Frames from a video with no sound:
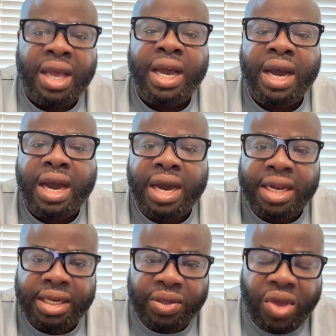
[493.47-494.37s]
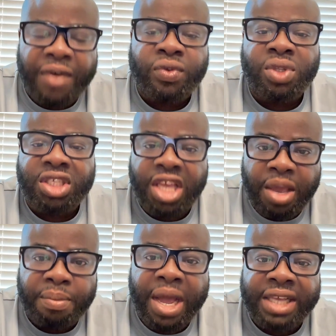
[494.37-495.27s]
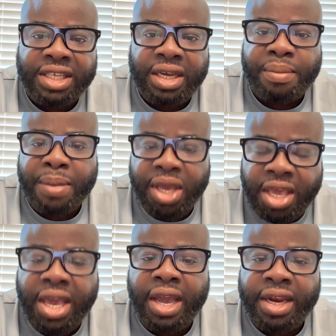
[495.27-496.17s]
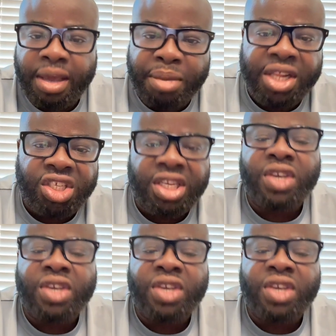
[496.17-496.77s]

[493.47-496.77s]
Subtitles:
You have to, the same as a AI and ML engineer,